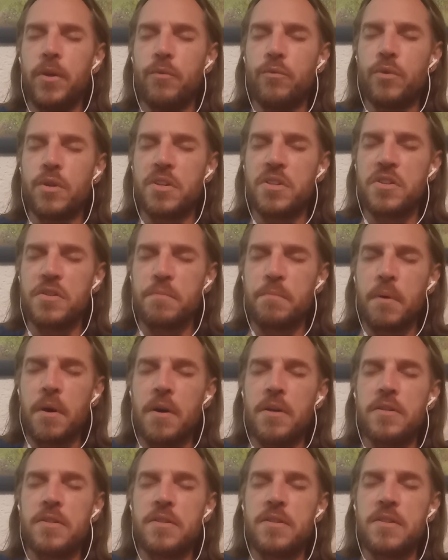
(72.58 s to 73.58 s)

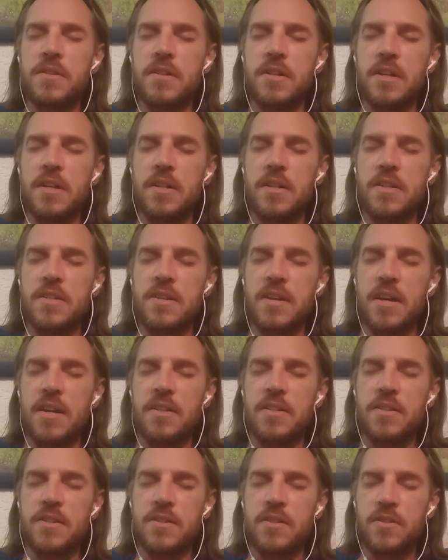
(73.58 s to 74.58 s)
response, in a
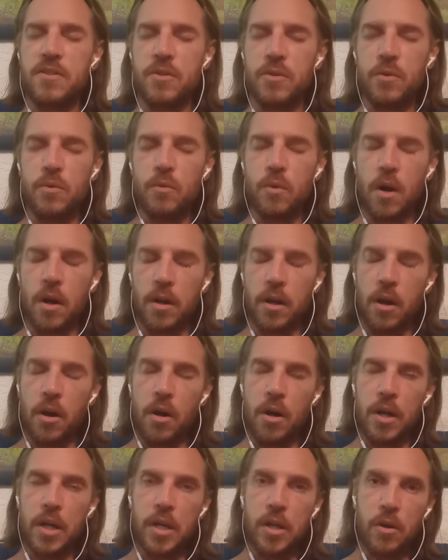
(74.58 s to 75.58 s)
sense, to what
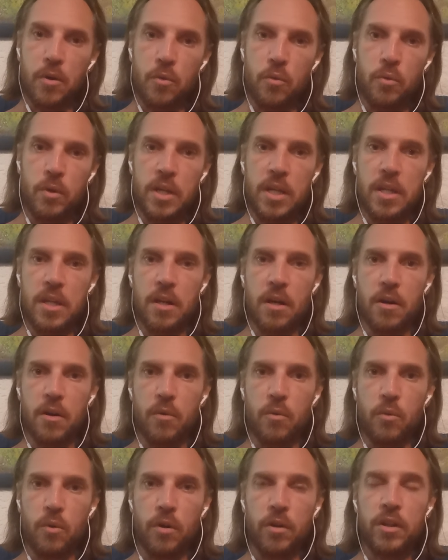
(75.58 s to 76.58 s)
I or we
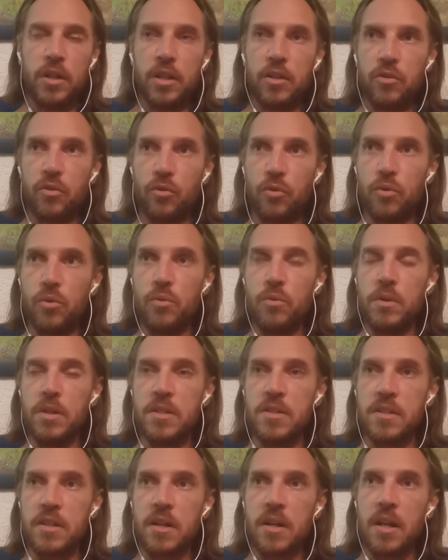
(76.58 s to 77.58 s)
are working through.
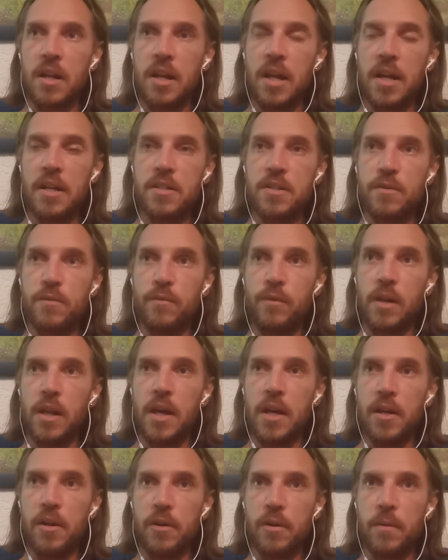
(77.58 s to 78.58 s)
It's a collective
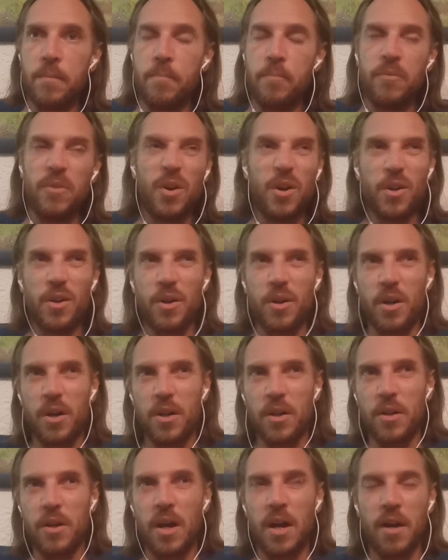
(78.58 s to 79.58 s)
layer.
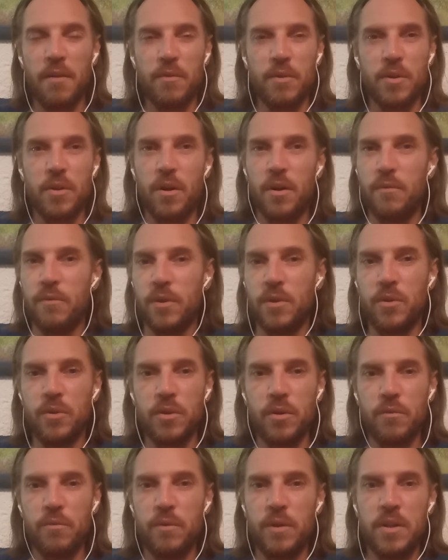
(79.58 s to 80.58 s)
I have
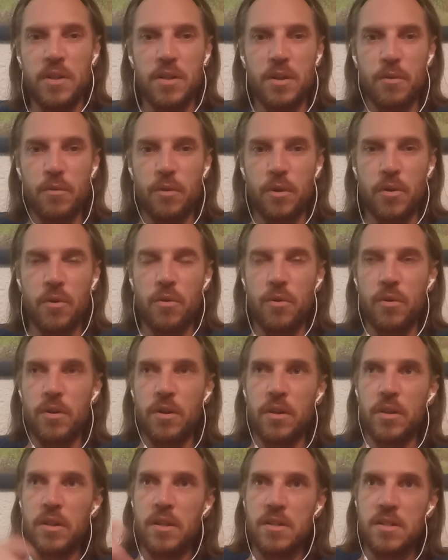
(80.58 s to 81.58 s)
another video
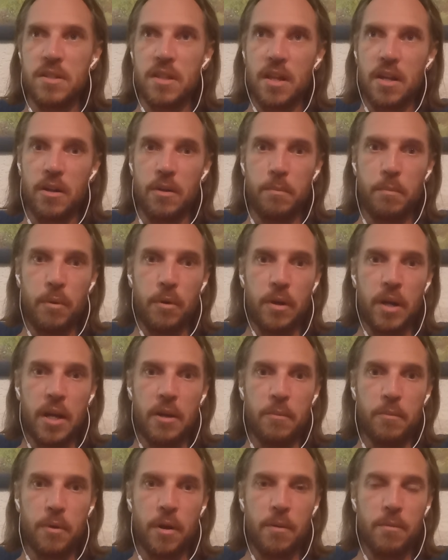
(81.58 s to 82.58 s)
recorded on this that I'll put
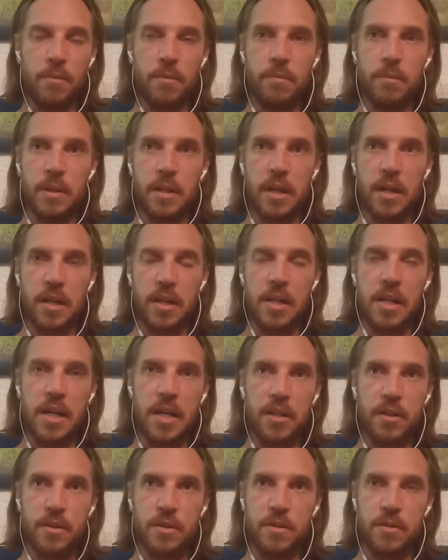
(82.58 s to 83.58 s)
out probably at a
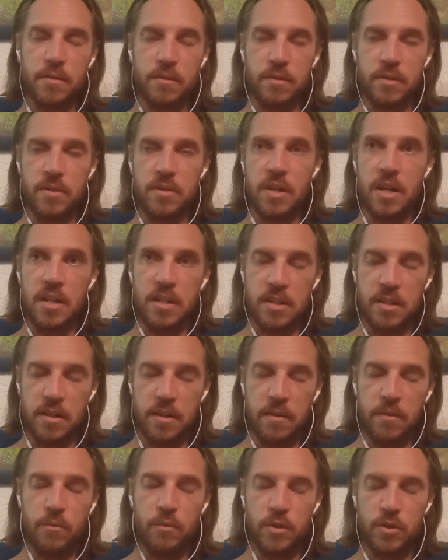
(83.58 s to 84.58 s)
later date,
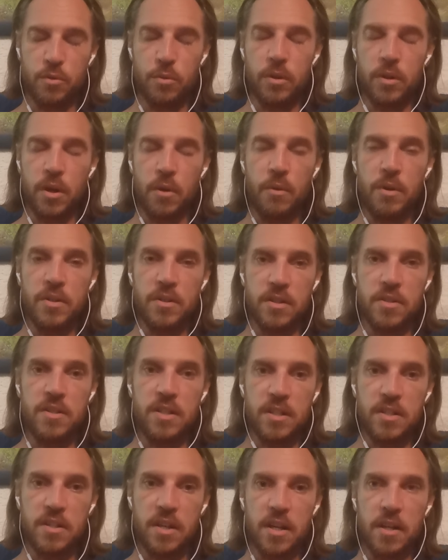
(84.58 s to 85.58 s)
which will go into
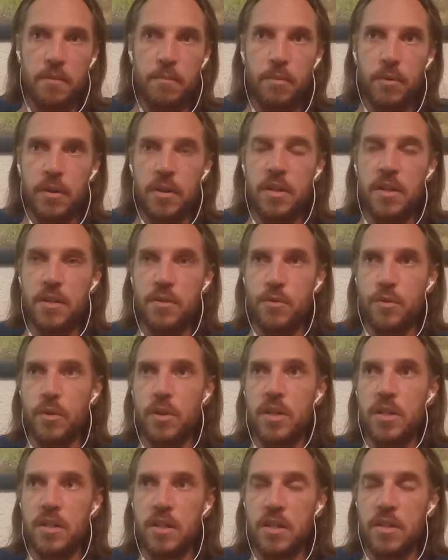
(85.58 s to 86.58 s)
detail, but it
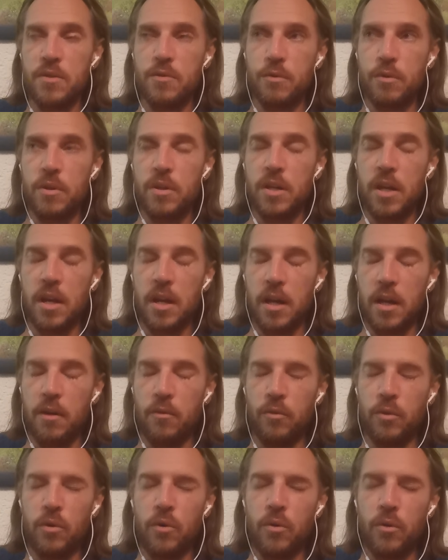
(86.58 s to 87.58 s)
is
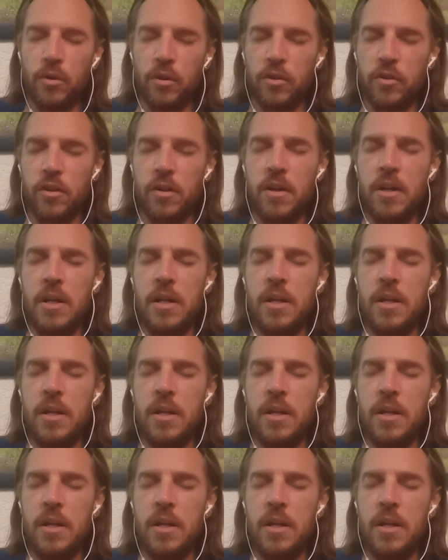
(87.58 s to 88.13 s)
recorded.